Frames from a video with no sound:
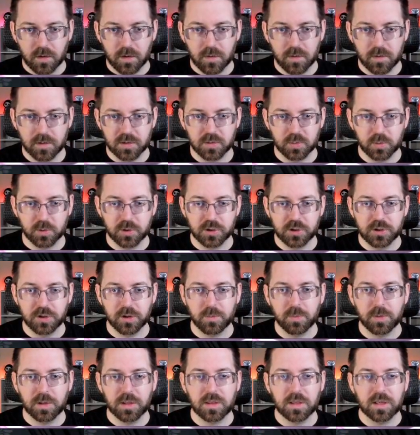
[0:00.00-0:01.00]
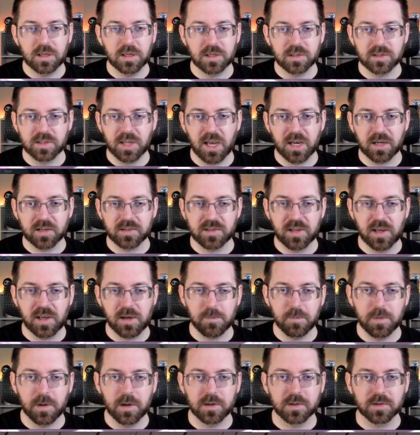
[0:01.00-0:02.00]
This one should be the exact
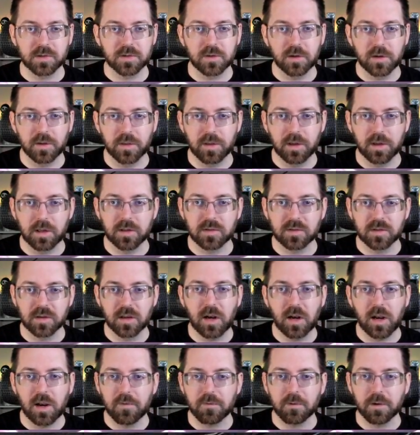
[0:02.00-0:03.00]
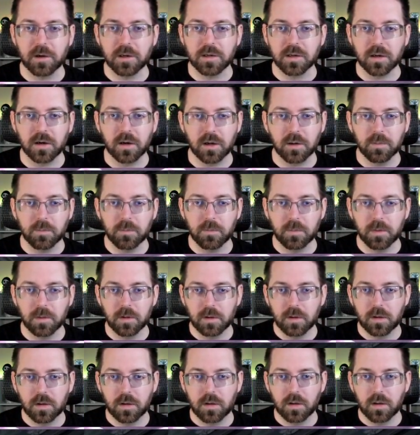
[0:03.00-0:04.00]
same puzzle. I think it's it every time.
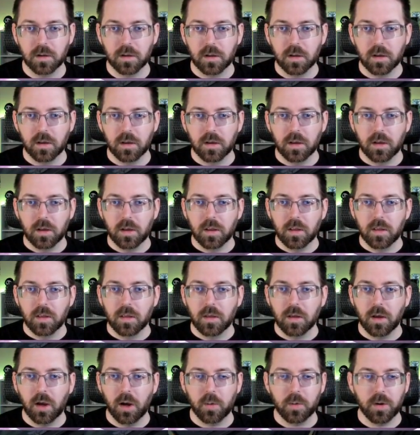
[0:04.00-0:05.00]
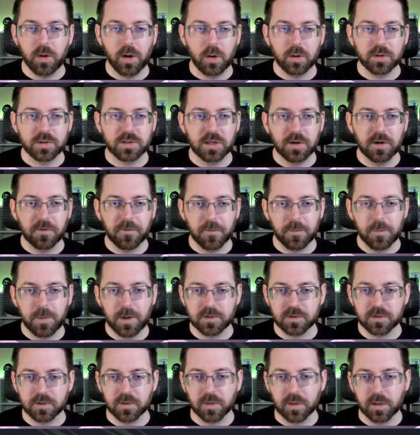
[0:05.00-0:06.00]
Oh no, it's a different
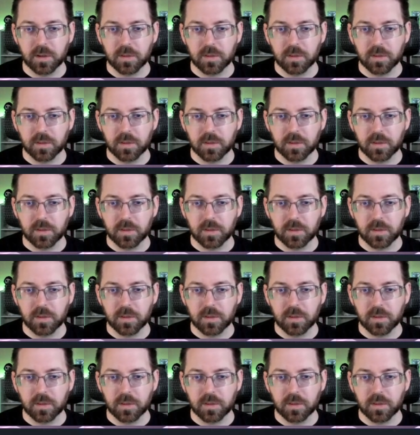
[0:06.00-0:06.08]
puzzle.